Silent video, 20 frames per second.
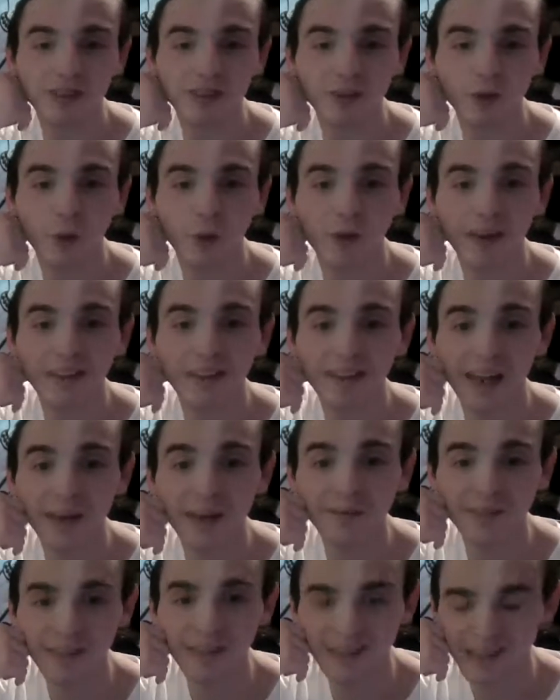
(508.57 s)
20
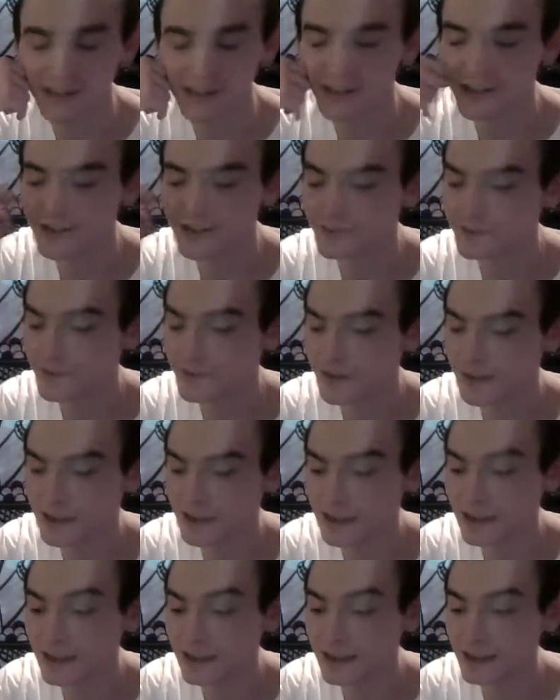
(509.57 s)
times easier,
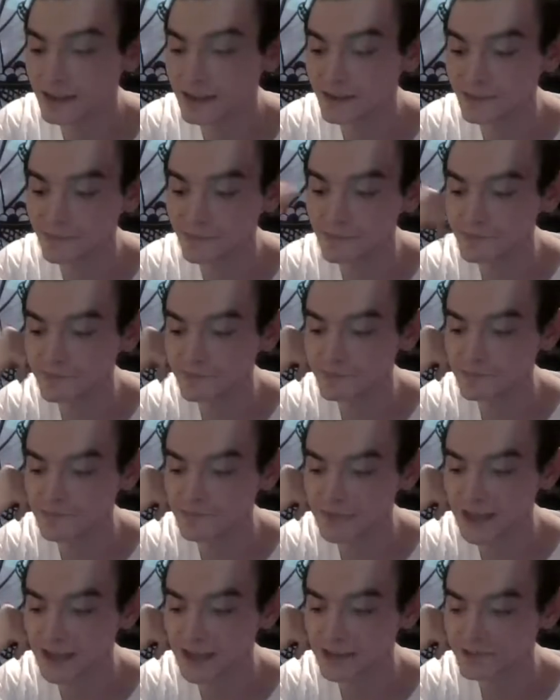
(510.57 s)
and
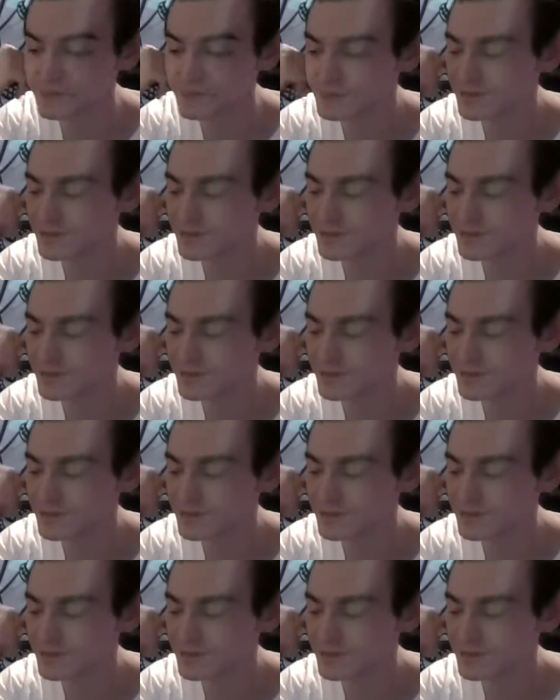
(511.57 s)
yeah,